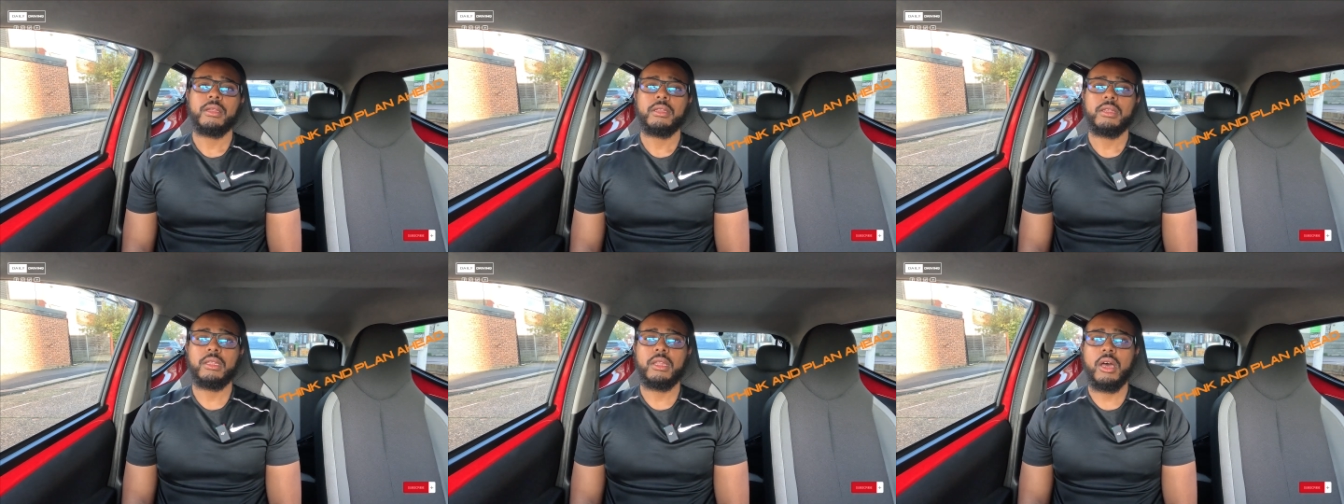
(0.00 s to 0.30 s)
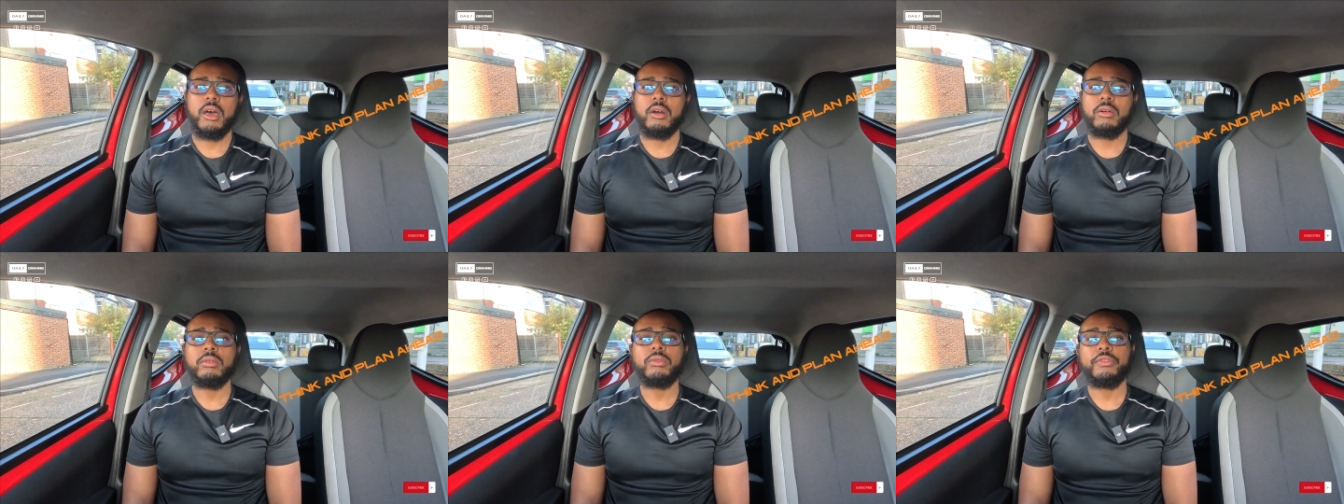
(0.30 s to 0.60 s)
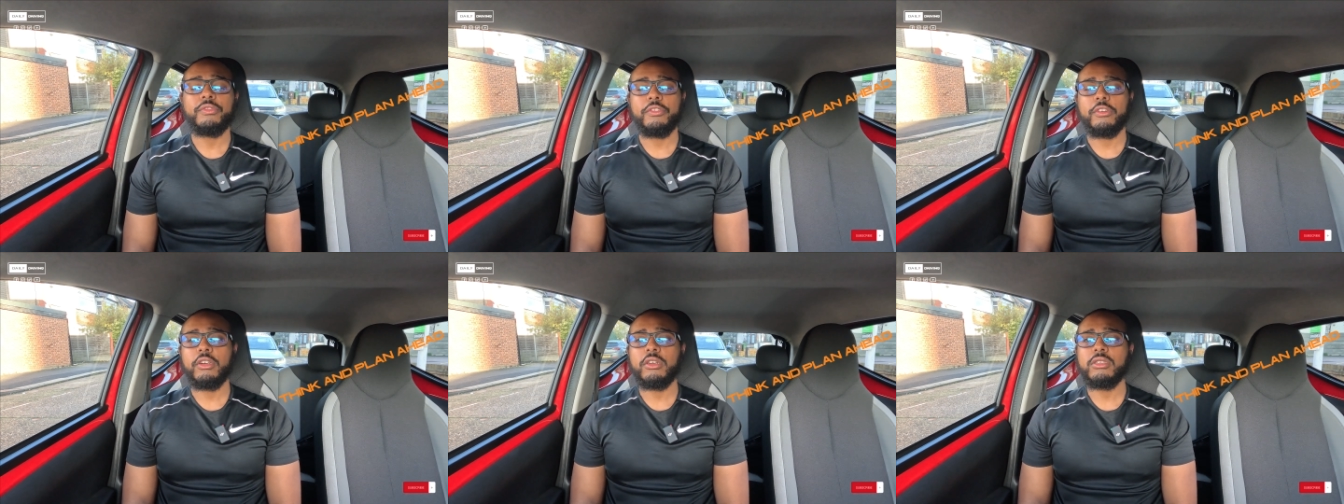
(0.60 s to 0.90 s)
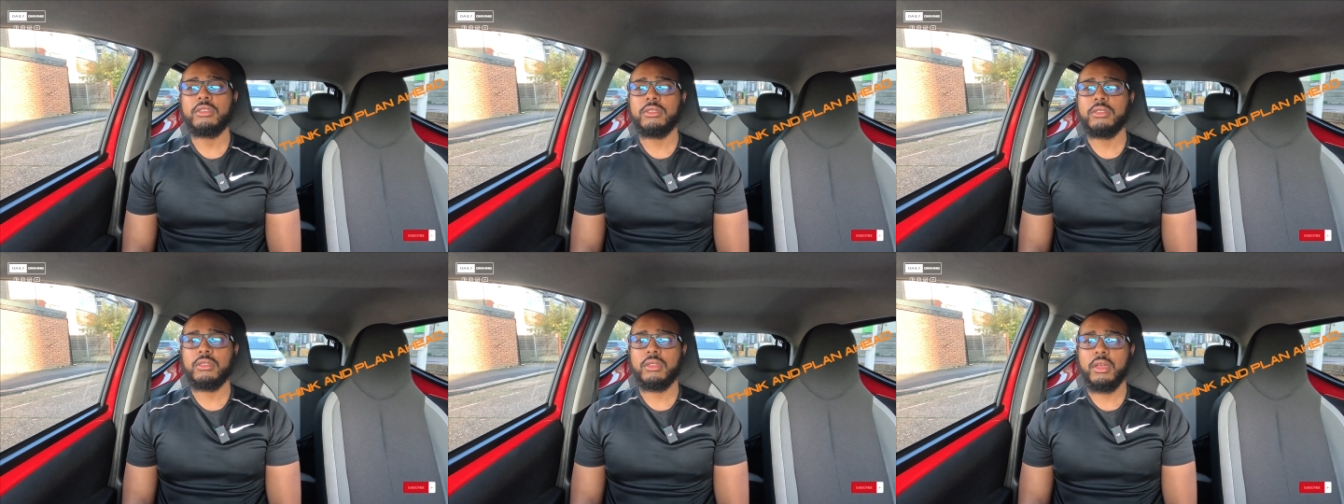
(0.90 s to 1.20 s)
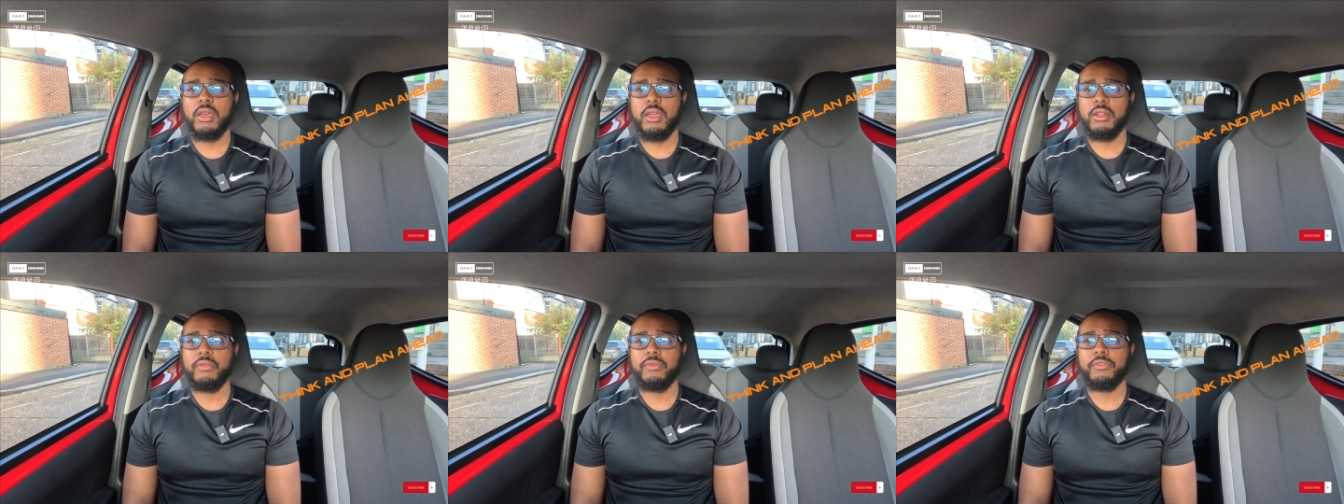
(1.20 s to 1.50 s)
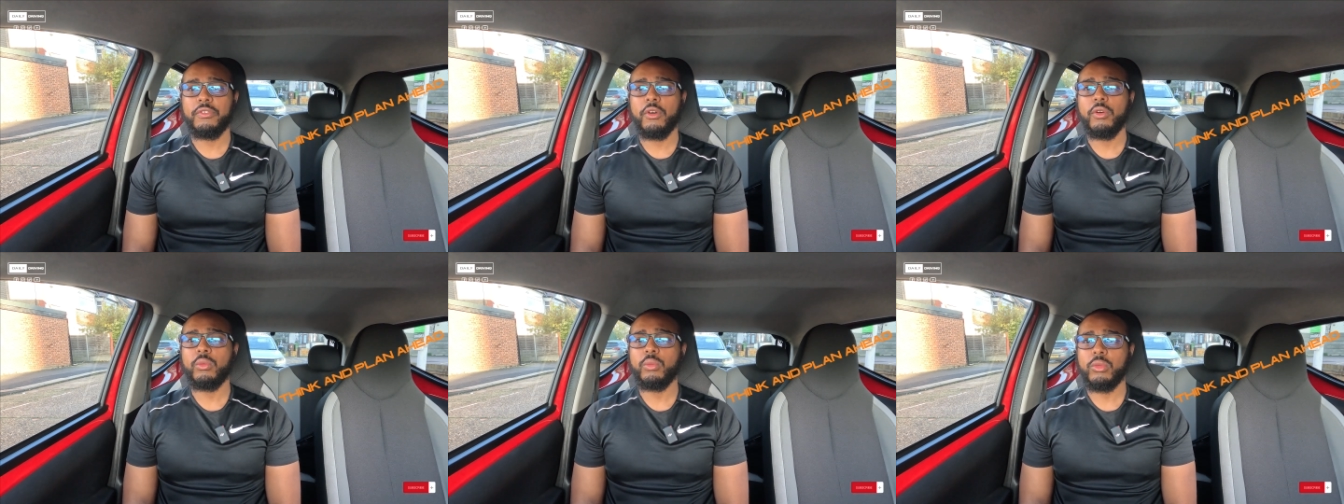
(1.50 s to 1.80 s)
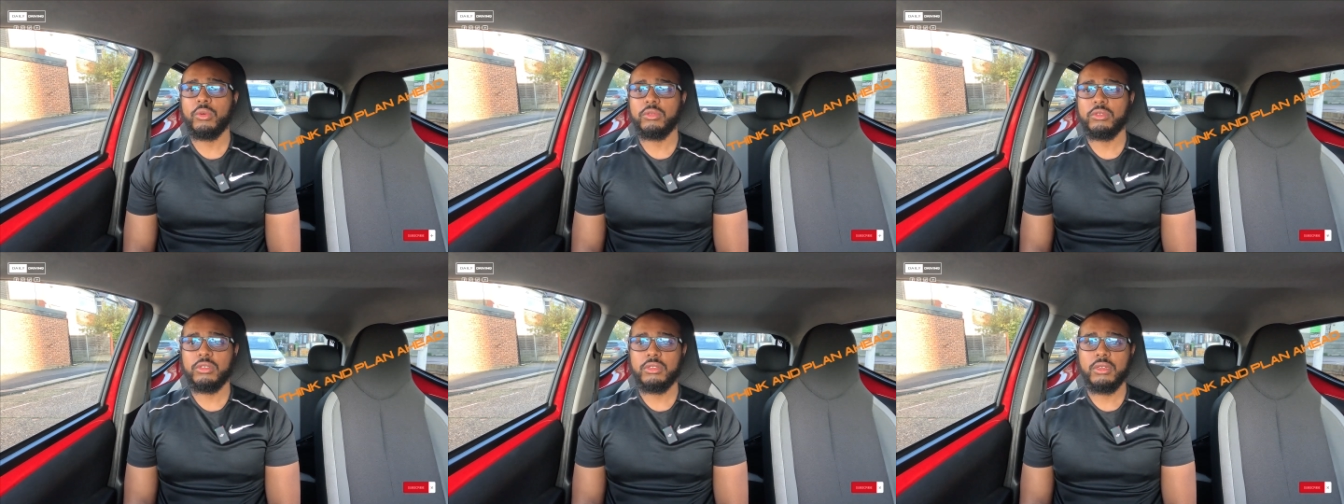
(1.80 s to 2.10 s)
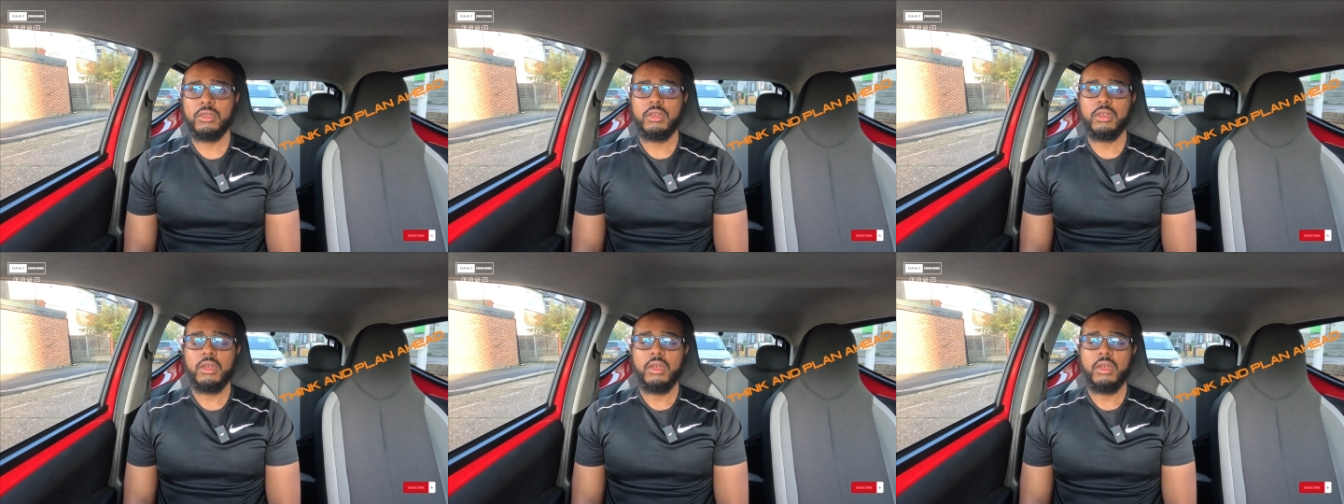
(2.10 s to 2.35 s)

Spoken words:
Now, first and foremost,